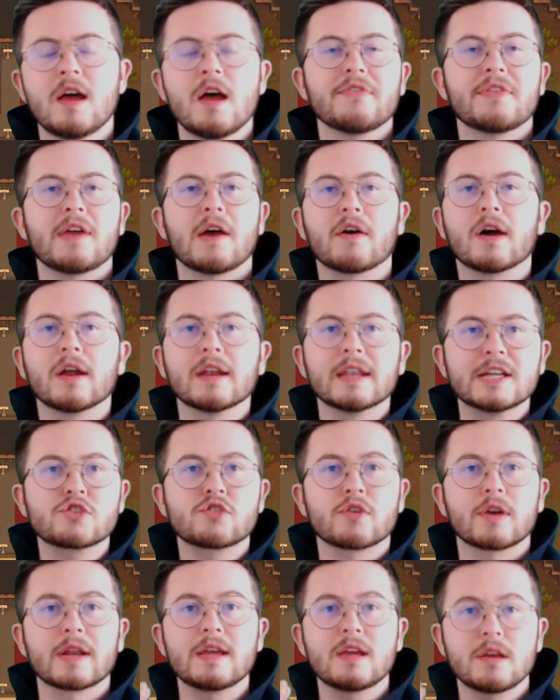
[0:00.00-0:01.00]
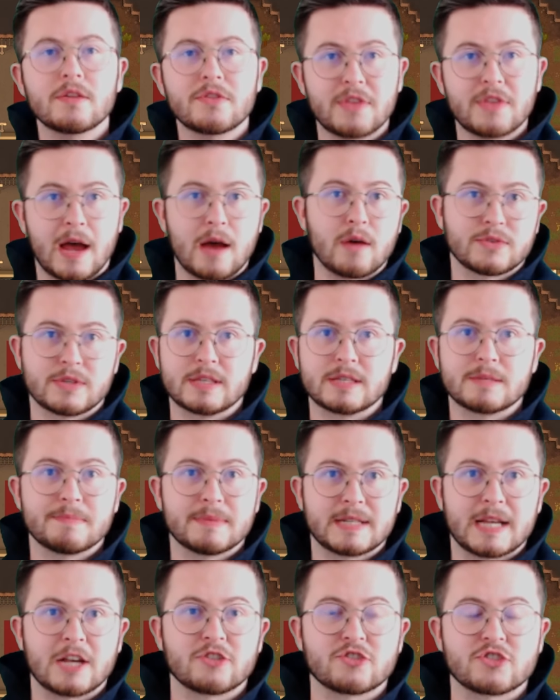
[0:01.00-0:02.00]
There are literally thousands
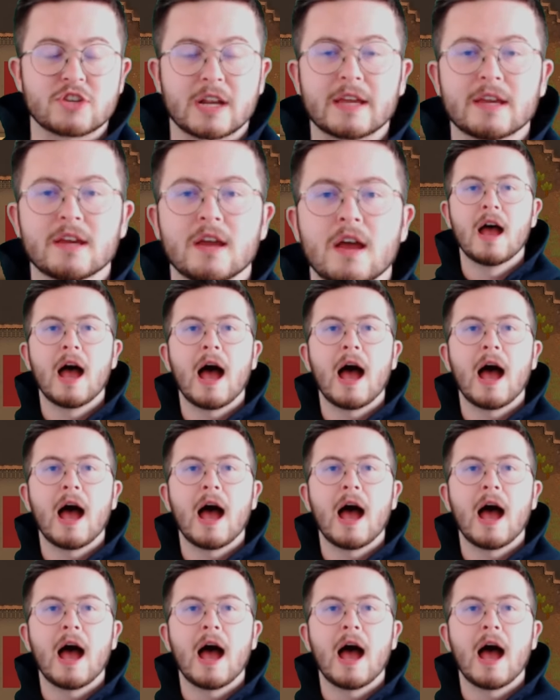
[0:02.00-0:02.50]
potentially.